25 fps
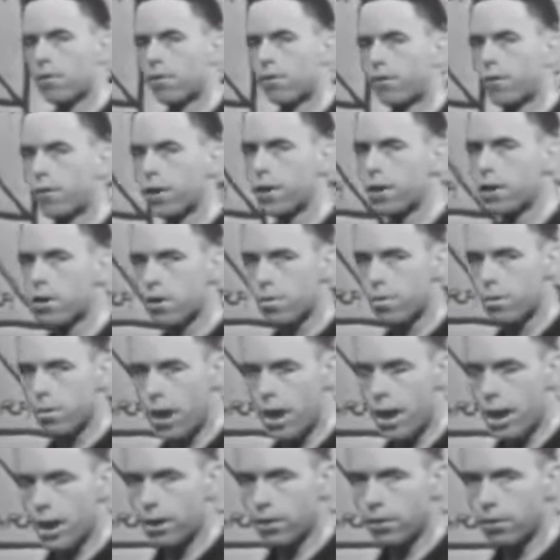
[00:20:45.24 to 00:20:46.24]
Free your
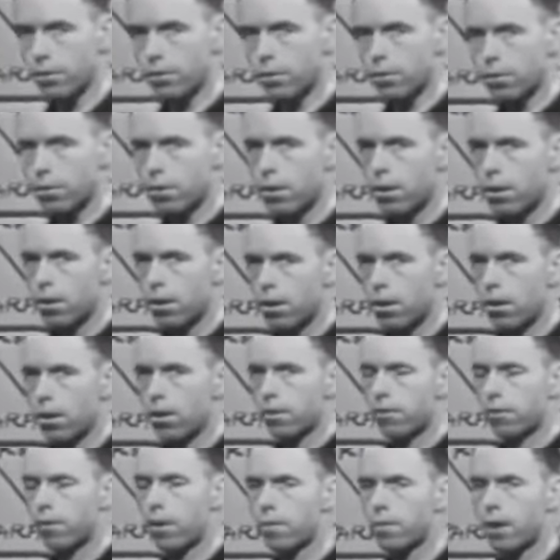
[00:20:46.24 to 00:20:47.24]
mind
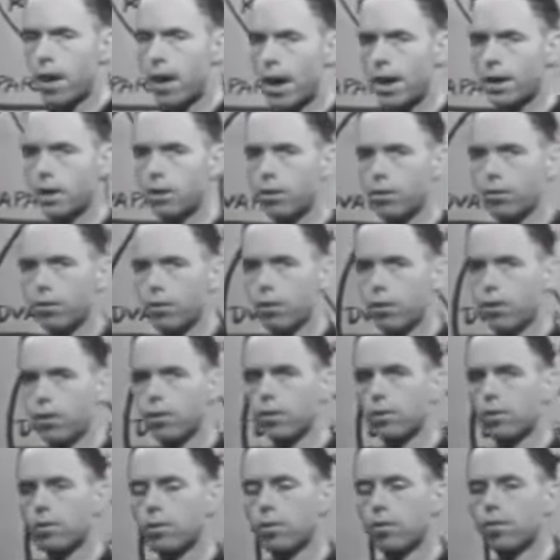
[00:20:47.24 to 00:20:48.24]
from idle thoughts,
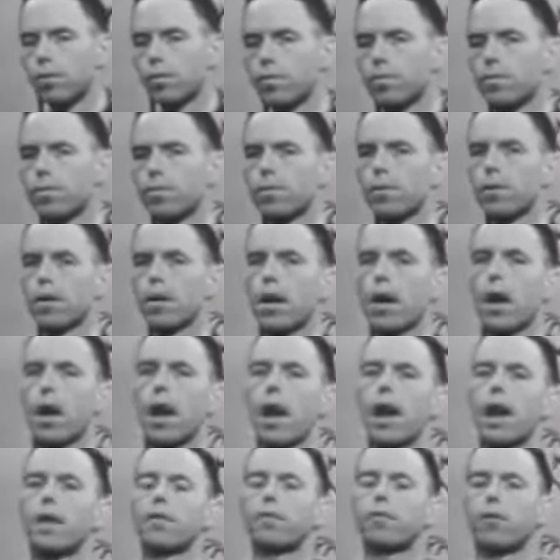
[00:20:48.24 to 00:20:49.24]

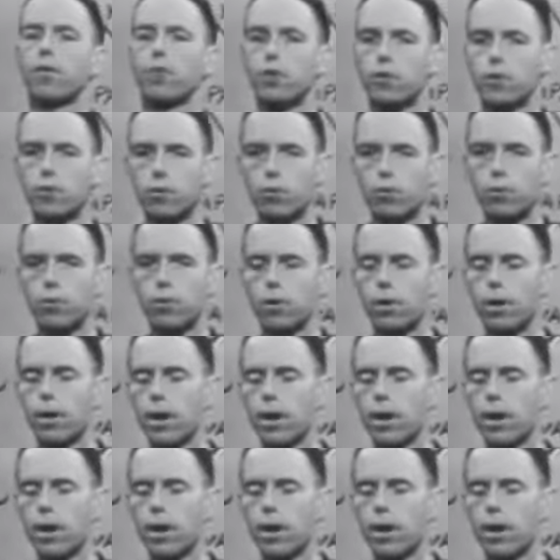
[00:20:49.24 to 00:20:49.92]
and for you,